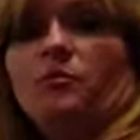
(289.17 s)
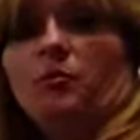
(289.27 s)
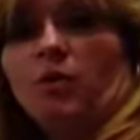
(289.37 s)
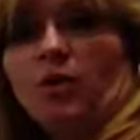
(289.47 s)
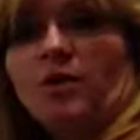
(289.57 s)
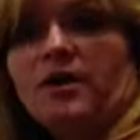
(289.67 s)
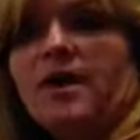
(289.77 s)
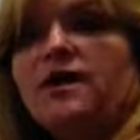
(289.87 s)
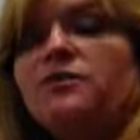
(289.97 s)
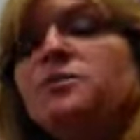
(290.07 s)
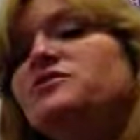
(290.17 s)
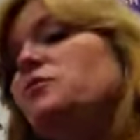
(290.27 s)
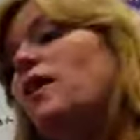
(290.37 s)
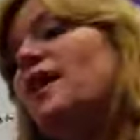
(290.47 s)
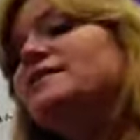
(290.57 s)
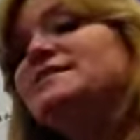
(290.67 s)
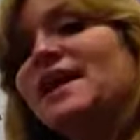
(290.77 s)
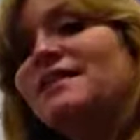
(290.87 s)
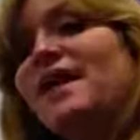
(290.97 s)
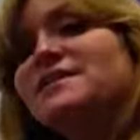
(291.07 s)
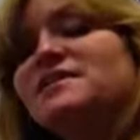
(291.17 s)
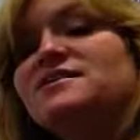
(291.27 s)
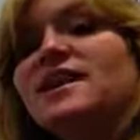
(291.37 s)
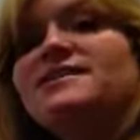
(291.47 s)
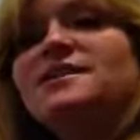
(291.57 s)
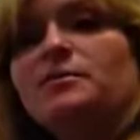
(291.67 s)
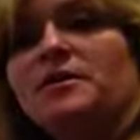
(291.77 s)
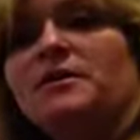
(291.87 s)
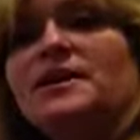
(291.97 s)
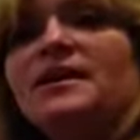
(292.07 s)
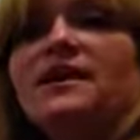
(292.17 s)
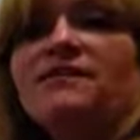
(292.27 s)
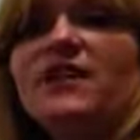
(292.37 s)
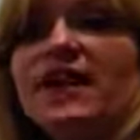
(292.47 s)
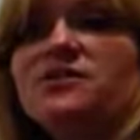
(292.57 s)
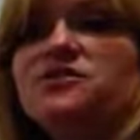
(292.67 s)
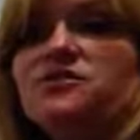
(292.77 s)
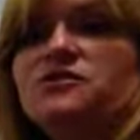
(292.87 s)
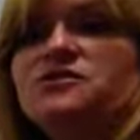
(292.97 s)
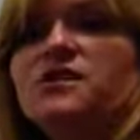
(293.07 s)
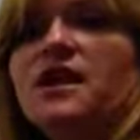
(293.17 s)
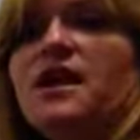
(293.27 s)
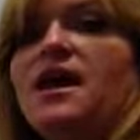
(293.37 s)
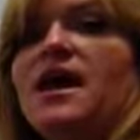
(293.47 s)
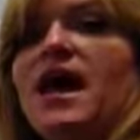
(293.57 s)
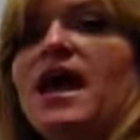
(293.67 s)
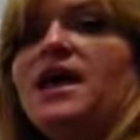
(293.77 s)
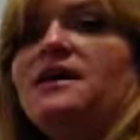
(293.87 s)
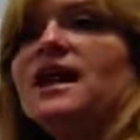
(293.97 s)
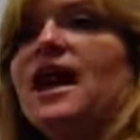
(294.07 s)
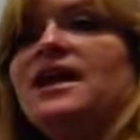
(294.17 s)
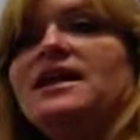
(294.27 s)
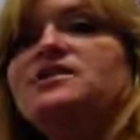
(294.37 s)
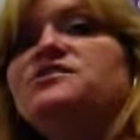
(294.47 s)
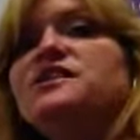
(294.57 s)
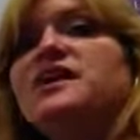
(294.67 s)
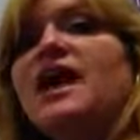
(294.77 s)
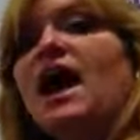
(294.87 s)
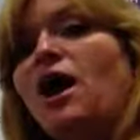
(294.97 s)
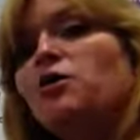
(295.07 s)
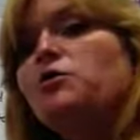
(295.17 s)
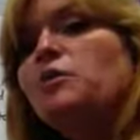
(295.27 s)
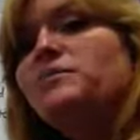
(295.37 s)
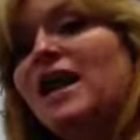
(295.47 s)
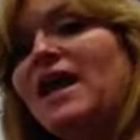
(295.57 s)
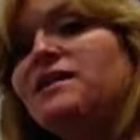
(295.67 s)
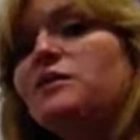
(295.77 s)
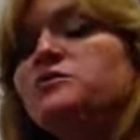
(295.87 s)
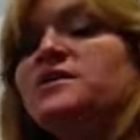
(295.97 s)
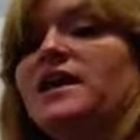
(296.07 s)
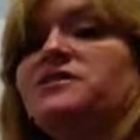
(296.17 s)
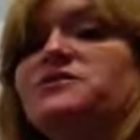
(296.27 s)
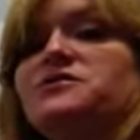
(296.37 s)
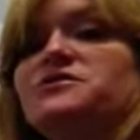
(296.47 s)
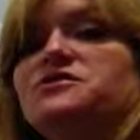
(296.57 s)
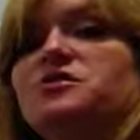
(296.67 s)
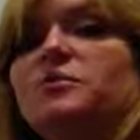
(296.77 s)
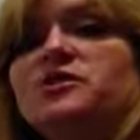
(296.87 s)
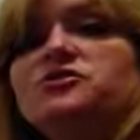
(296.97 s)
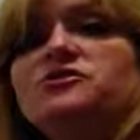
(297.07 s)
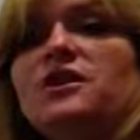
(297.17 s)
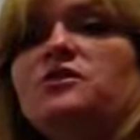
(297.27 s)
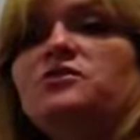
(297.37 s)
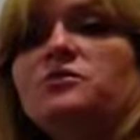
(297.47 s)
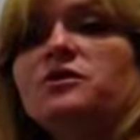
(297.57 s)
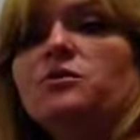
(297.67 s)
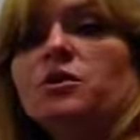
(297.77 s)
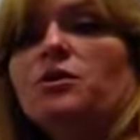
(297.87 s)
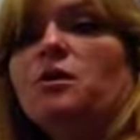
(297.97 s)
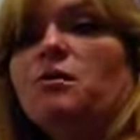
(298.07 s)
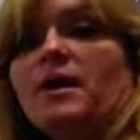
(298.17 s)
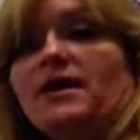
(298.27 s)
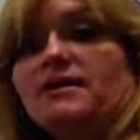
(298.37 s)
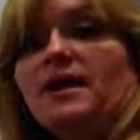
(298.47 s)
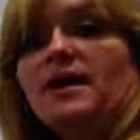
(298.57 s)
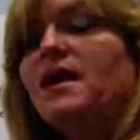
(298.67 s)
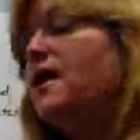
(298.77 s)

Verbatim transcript: work. The reason why I say that is because I typically give answers. And I need to see how you obtain those answers to make sure that you're doing the work correctly.